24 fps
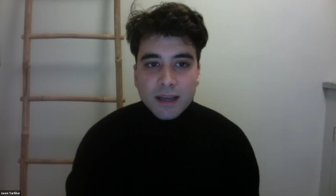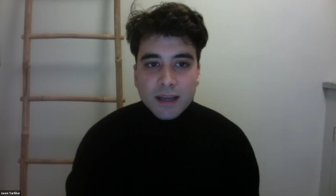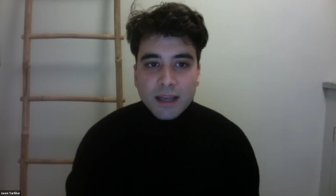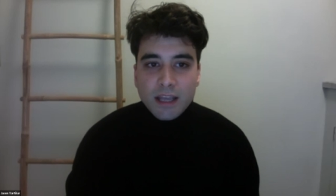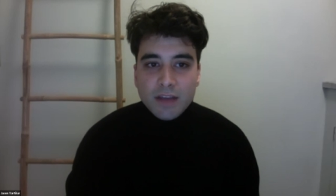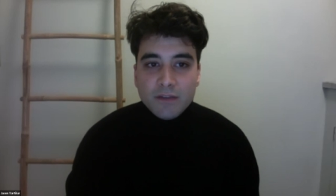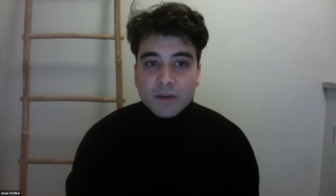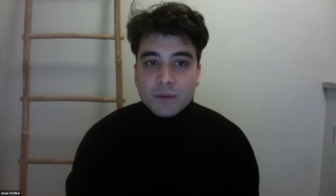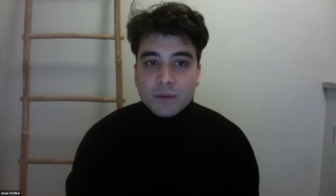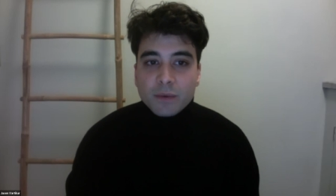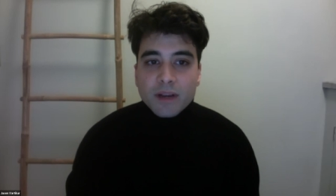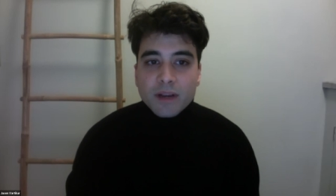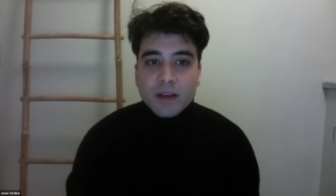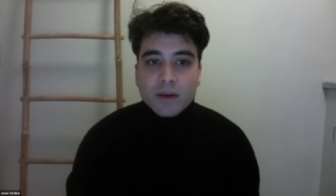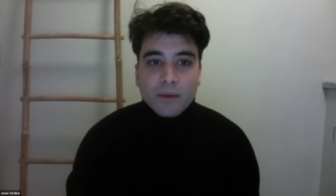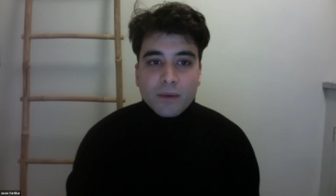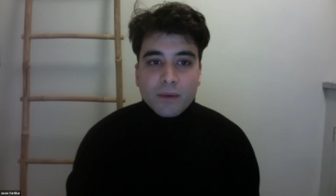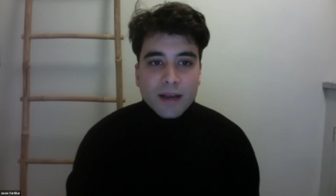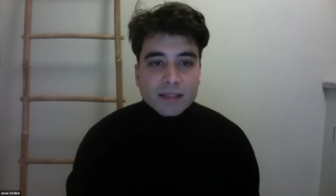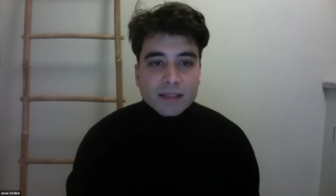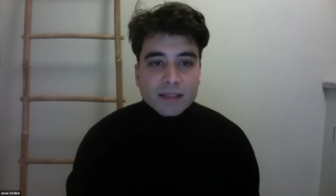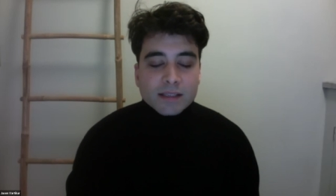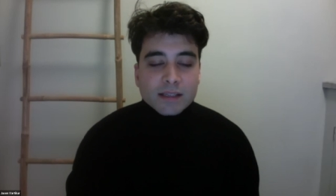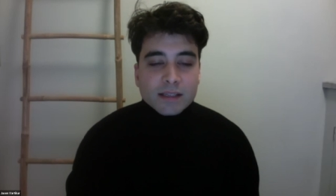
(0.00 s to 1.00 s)
even
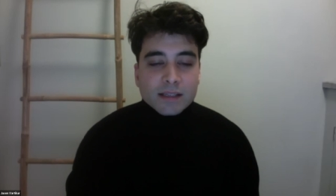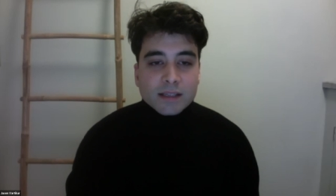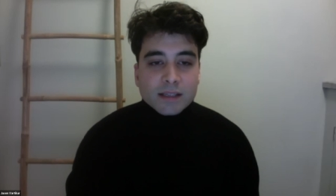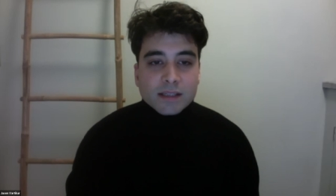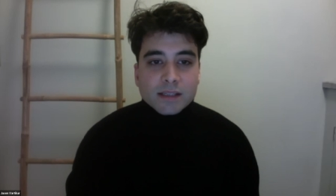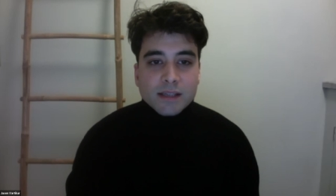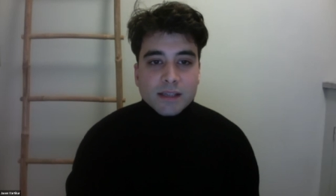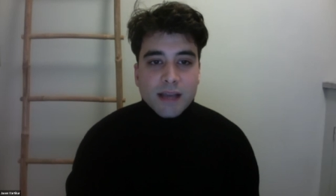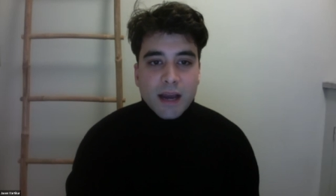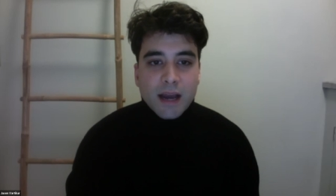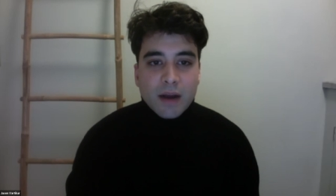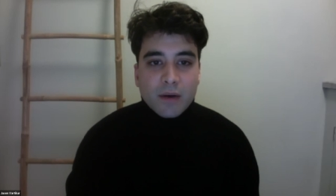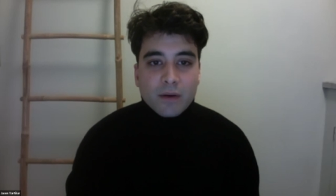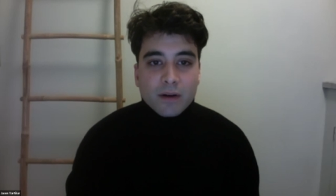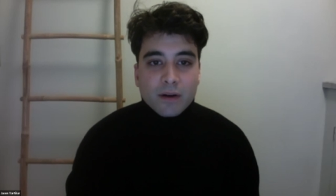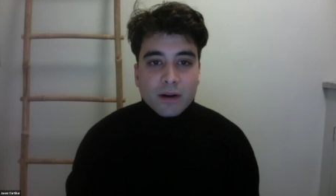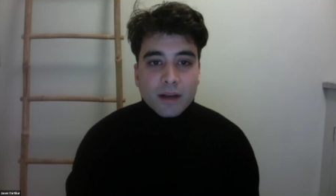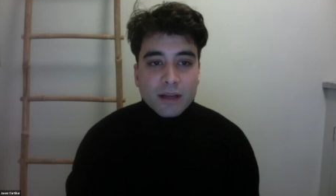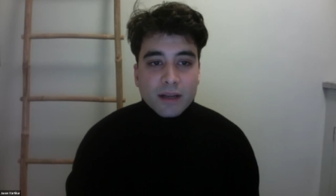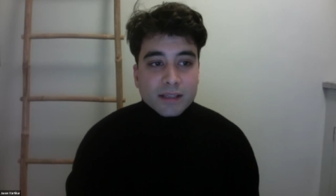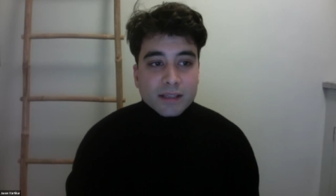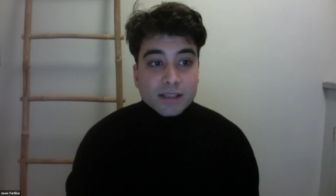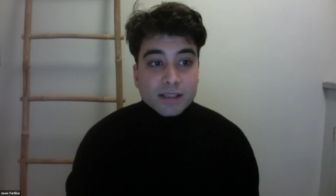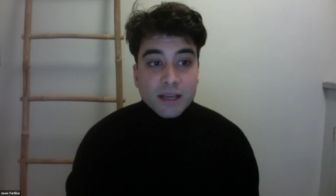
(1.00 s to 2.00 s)
regresses our
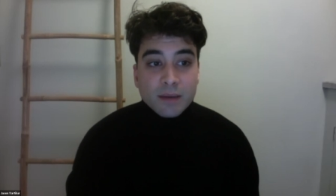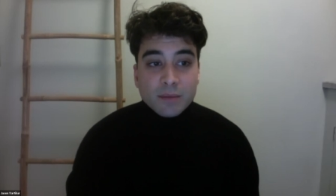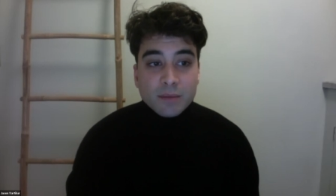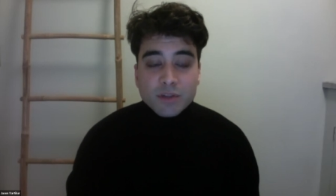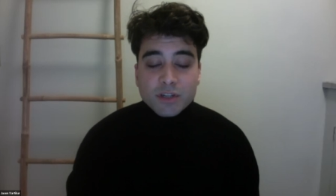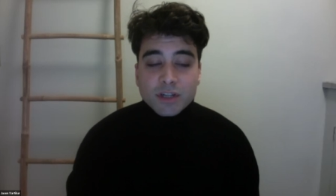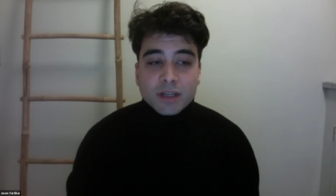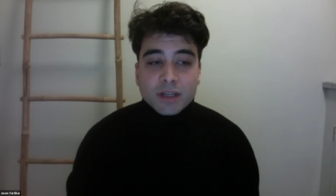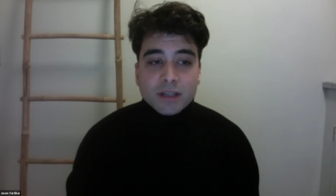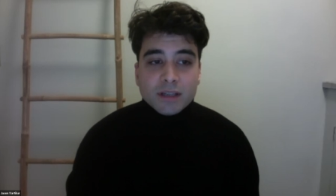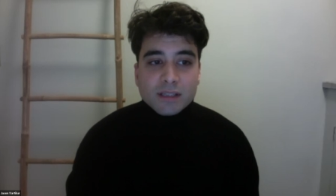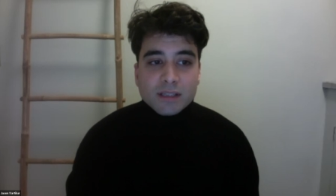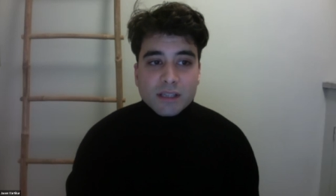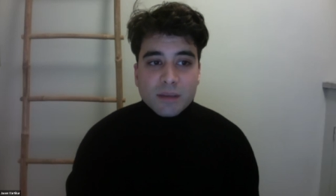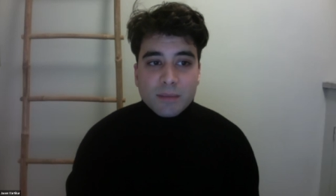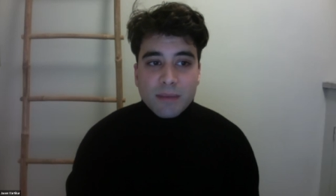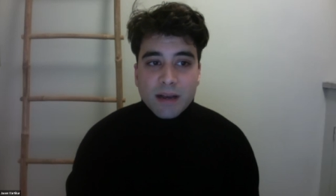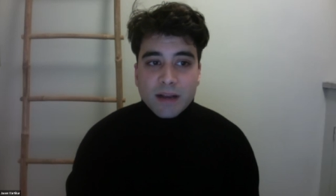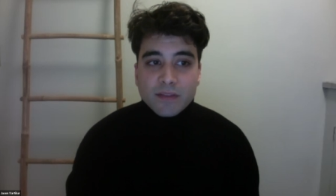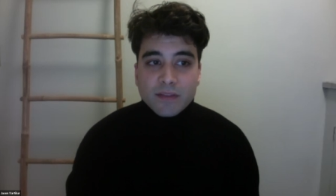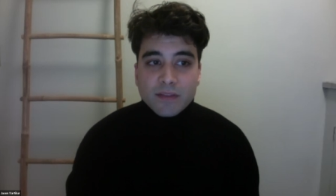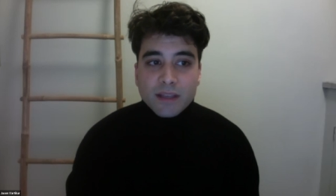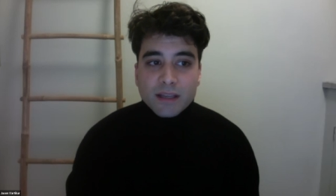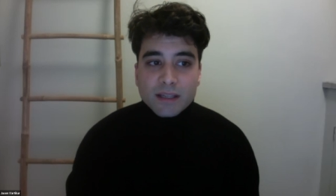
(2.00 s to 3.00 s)
assumptions
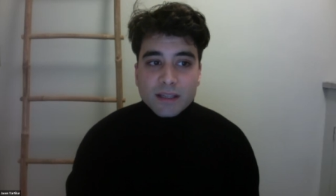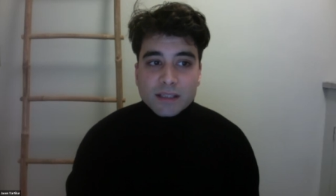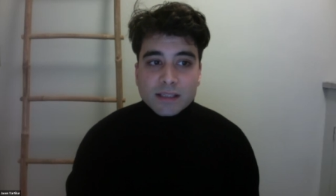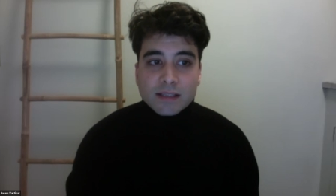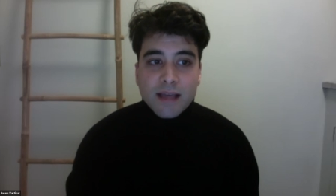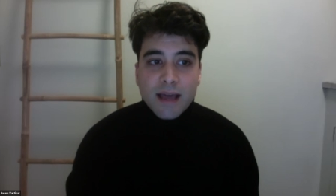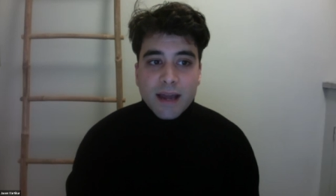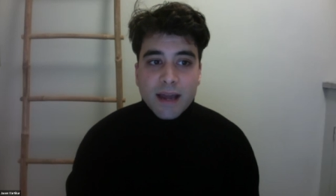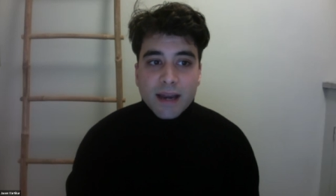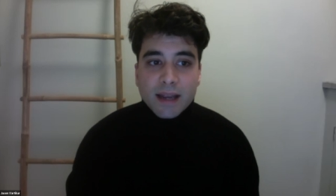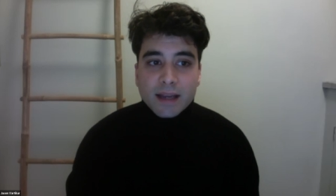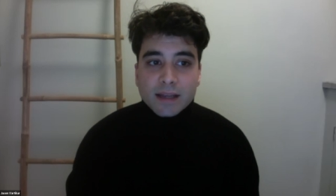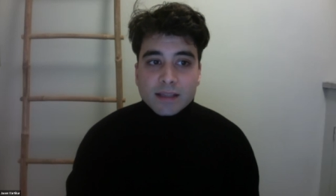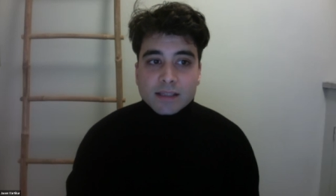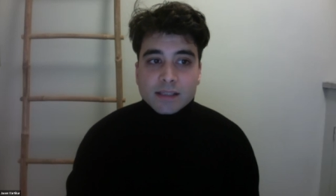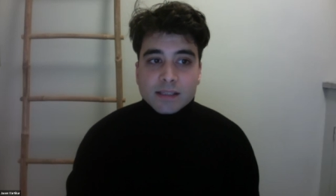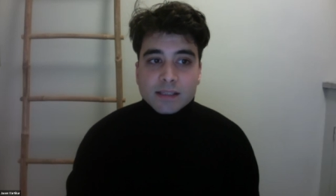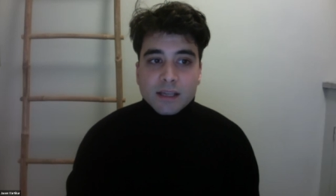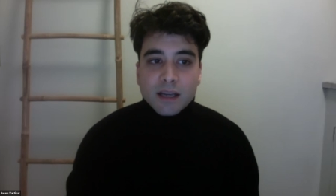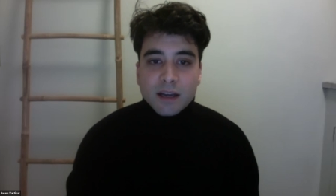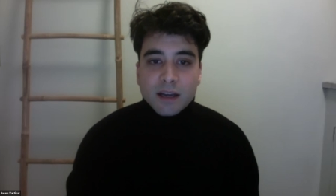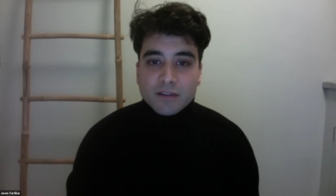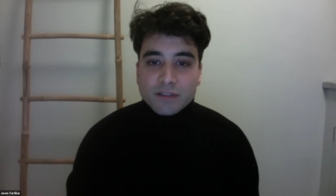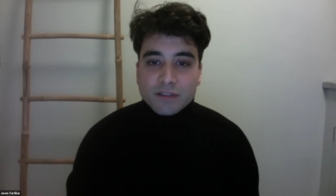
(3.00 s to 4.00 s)
about the
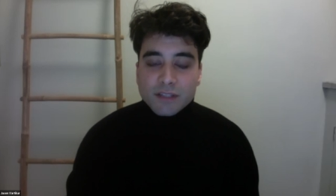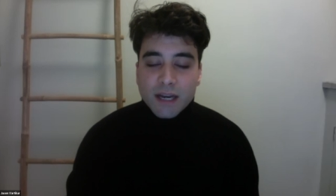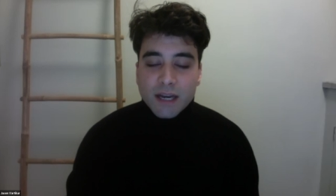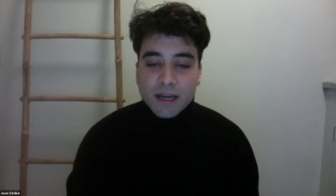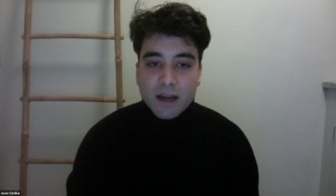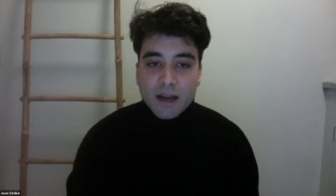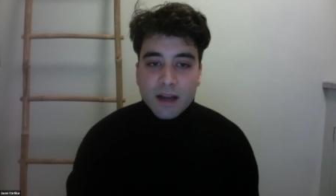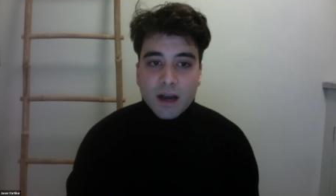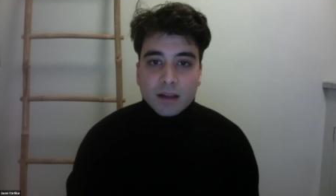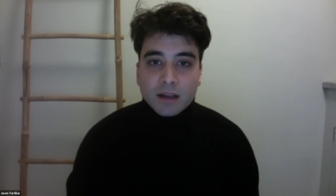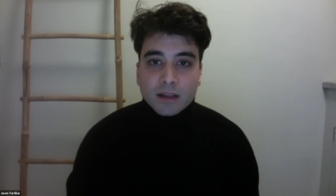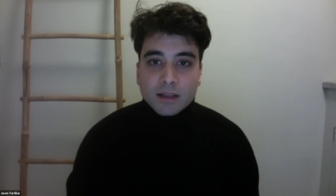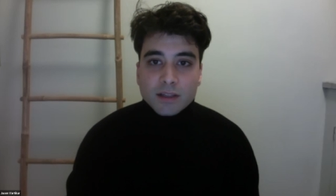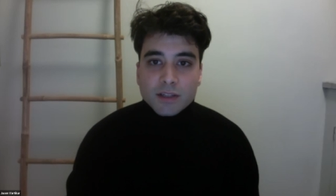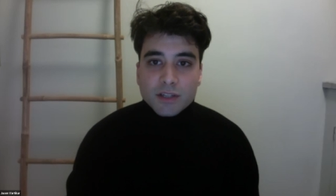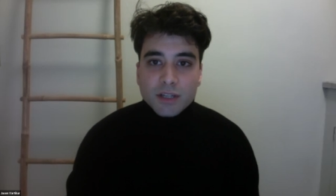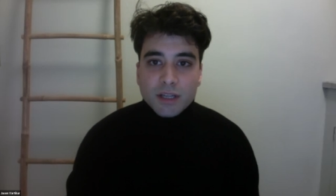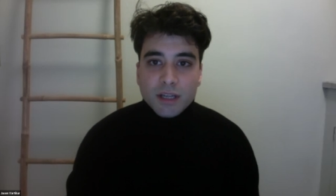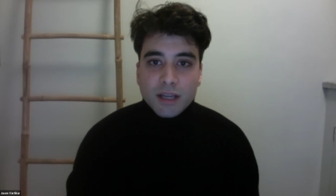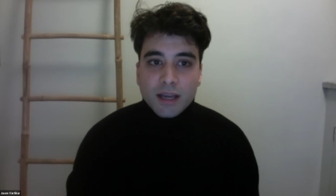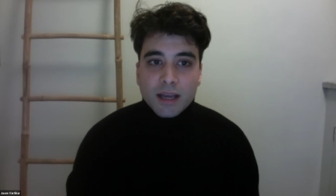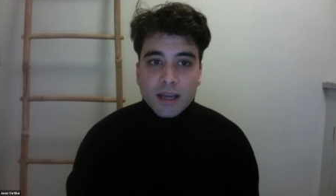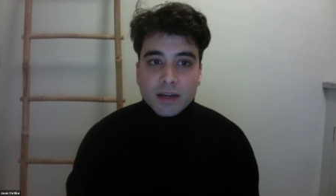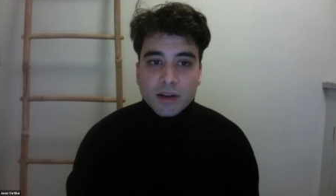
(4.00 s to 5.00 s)
aesthetics of
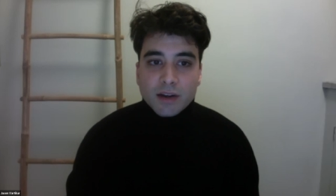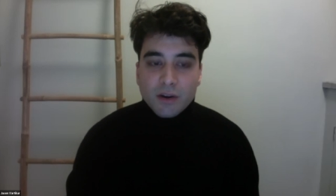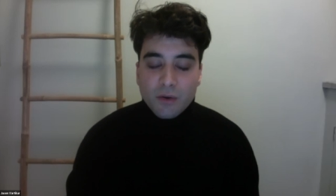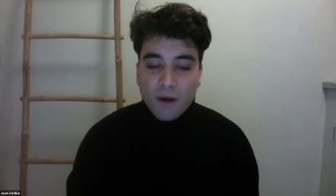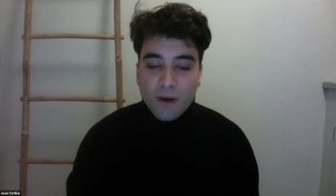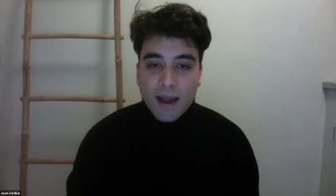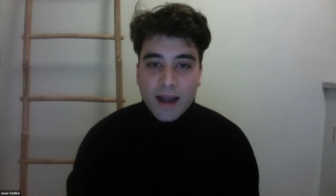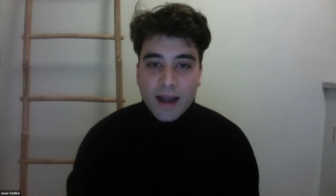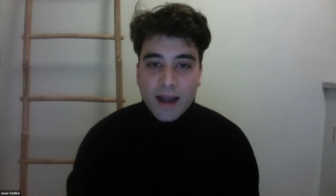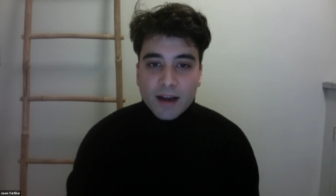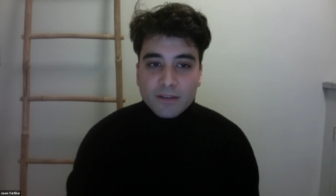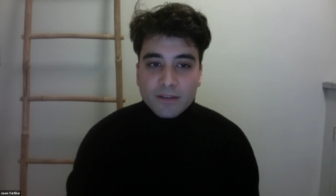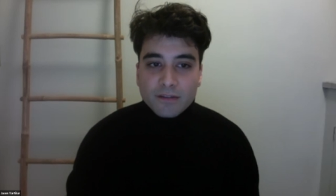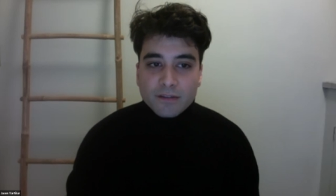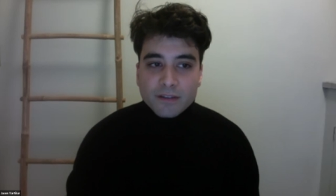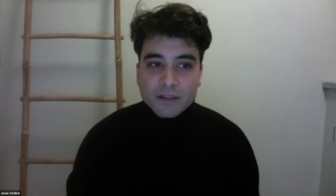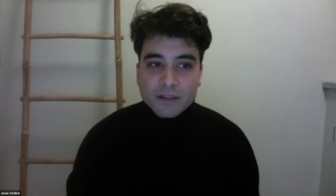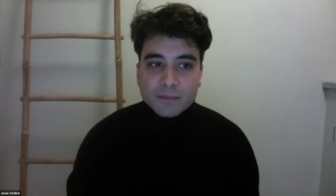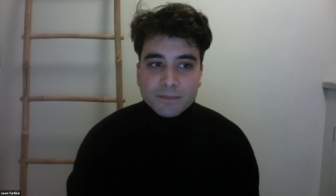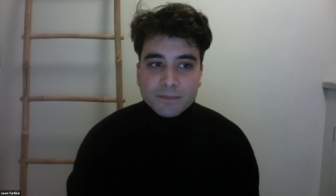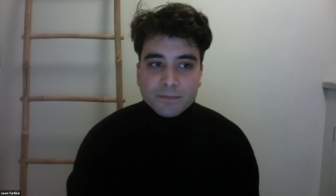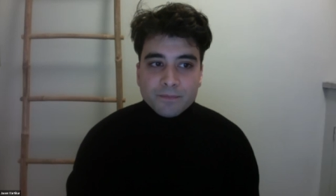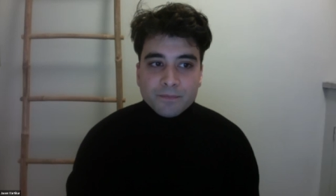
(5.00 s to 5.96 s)
technology and craft.